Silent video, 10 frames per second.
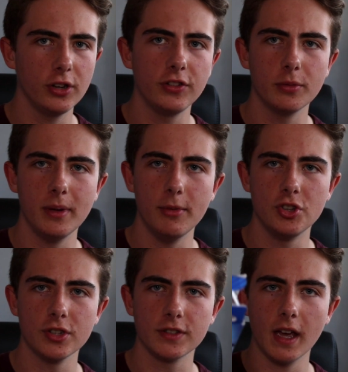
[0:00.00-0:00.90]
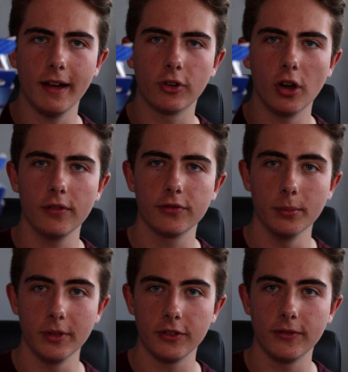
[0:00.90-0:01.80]
show you some images that I've got
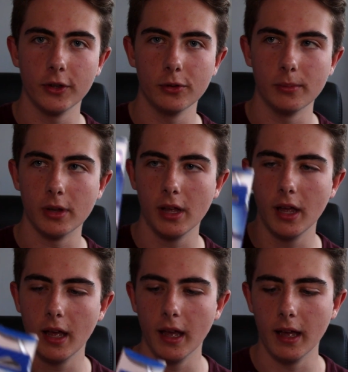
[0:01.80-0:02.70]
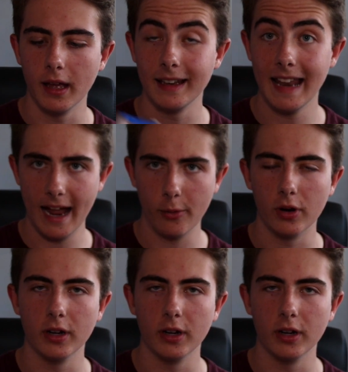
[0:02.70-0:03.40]
from this film now.